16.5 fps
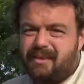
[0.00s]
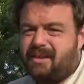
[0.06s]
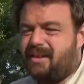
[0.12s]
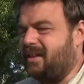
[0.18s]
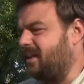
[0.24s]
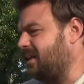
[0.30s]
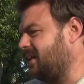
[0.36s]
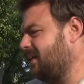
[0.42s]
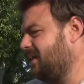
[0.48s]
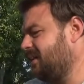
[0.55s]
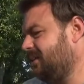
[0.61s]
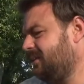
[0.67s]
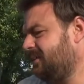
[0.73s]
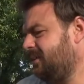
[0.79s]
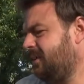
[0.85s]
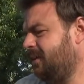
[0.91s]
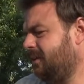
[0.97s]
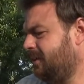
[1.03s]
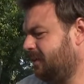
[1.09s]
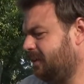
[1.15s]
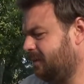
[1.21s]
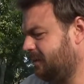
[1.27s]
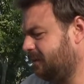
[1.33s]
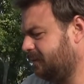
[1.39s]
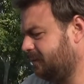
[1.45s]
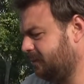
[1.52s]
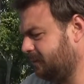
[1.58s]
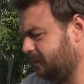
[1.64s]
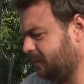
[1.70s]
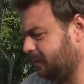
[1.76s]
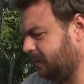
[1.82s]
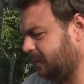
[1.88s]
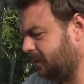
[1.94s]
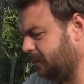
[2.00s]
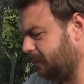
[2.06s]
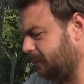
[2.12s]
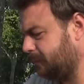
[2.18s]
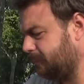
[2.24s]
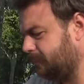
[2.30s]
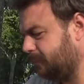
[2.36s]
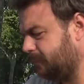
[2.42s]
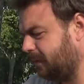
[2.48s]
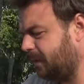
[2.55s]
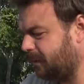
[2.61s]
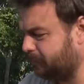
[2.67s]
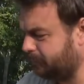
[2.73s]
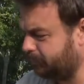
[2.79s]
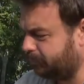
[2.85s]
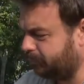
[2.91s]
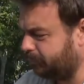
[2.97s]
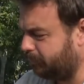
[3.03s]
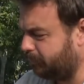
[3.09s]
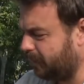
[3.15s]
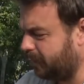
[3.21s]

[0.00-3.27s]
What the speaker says: Hey guys, hadn't